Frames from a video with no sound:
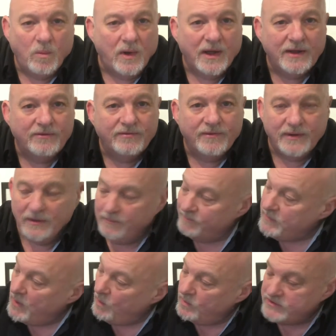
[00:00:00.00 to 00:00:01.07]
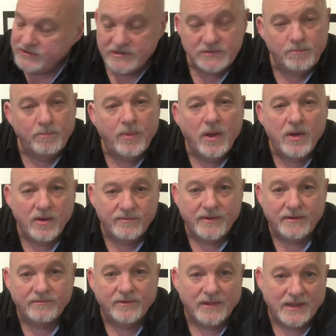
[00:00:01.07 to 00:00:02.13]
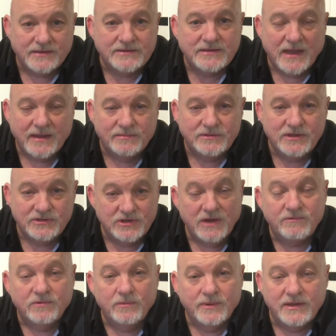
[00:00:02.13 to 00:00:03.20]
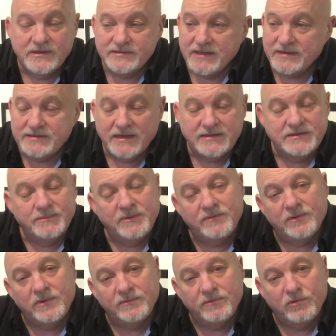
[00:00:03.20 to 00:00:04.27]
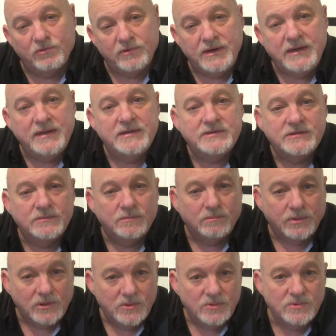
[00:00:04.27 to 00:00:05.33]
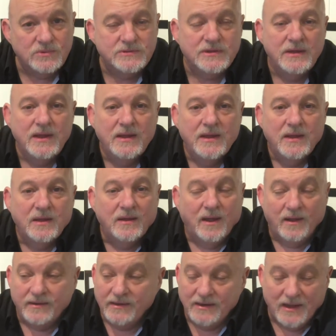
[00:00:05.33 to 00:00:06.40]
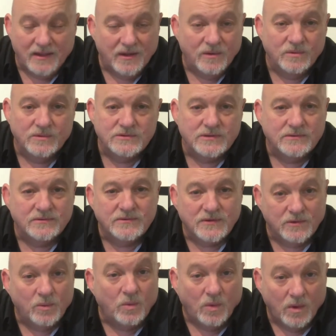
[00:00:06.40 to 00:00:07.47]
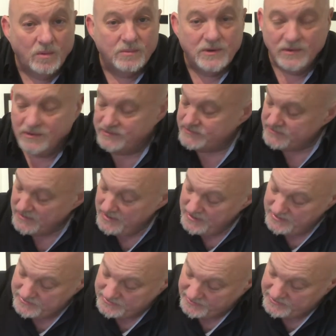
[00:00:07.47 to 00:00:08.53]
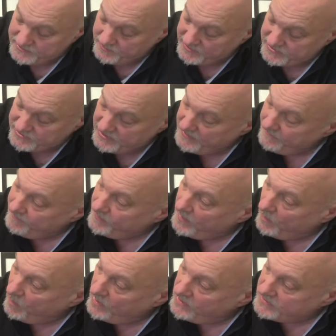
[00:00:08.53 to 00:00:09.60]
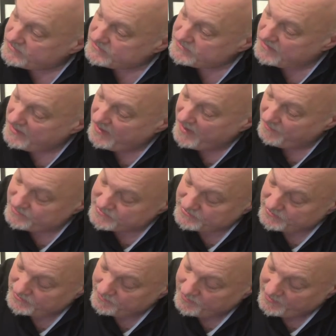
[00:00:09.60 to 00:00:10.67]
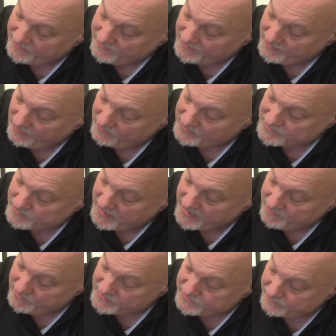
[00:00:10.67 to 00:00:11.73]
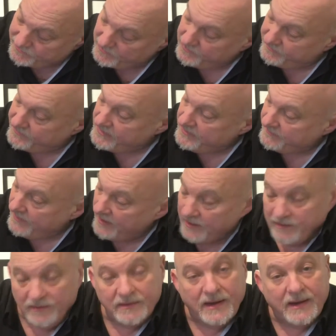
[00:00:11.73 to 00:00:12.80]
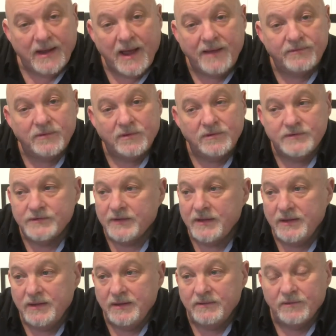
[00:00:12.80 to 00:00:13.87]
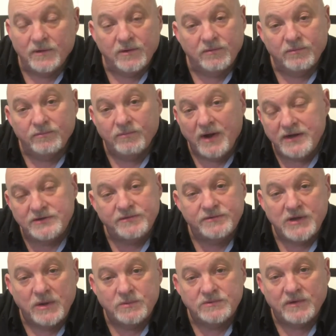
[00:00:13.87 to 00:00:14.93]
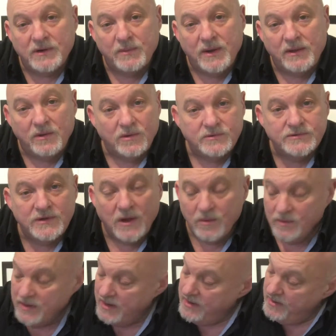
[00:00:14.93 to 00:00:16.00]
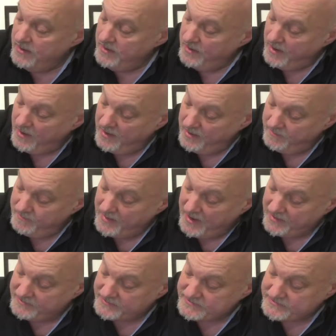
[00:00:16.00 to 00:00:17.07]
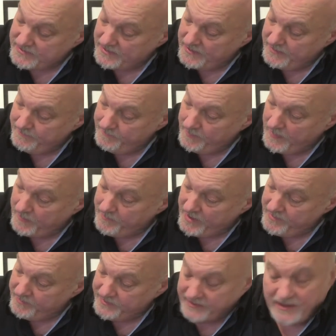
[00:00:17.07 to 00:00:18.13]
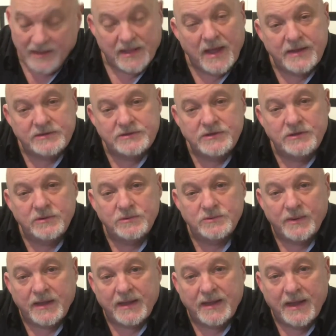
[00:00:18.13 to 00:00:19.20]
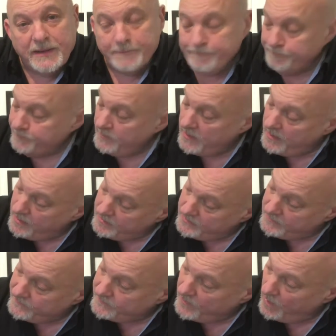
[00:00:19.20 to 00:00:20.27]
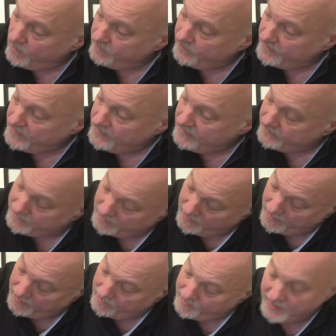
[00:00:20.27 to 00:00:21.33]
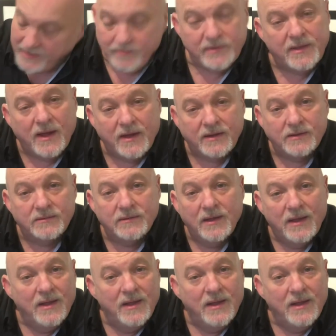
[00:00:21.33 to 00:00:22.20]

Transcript: white feel, which is perfect for landscapes in general because they tend to be full of greens and blues and yellows and sort of warm colours. So this picture works absolutely perfectly on this paper. It's full of detail. It handles the sort of range of tones very well also. And it's a paper that I like to use when I can, and it's hopefully a paper that I can